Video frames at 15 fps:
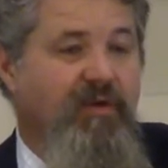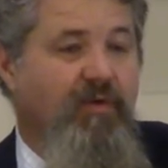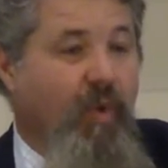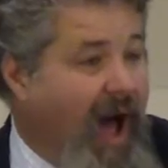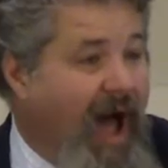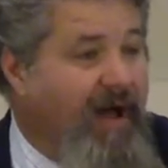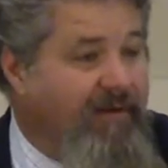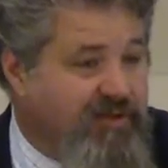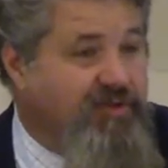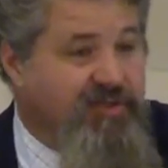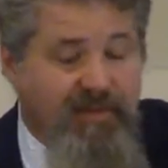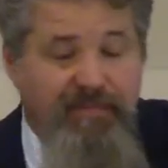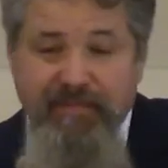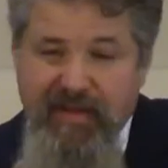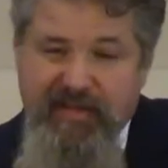Wives are
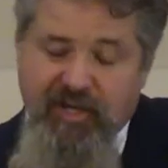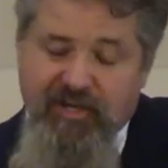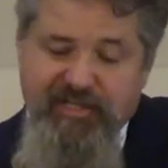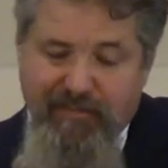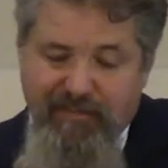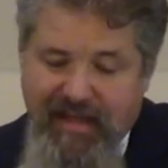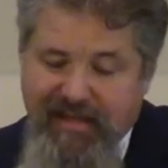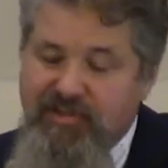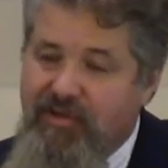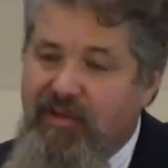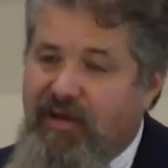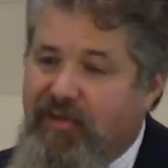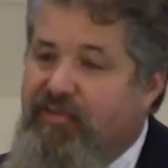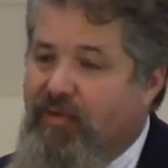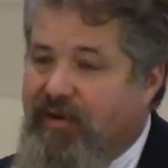submit to submit to
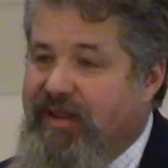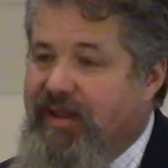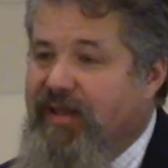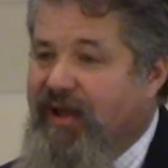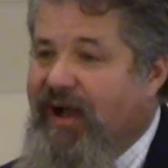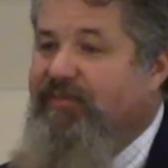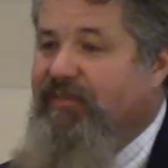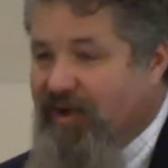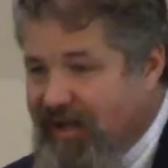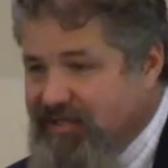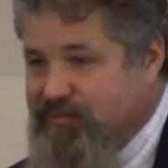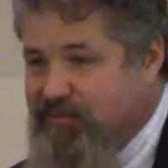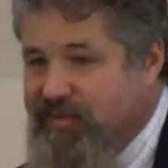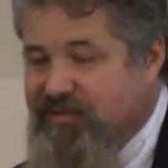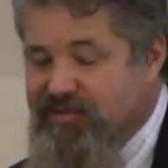the authority of their
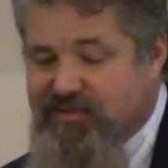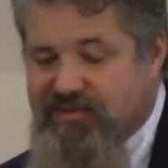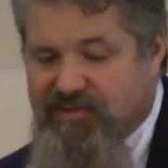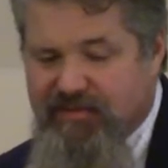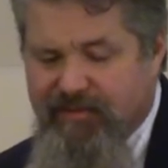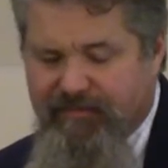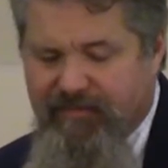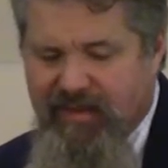husbands.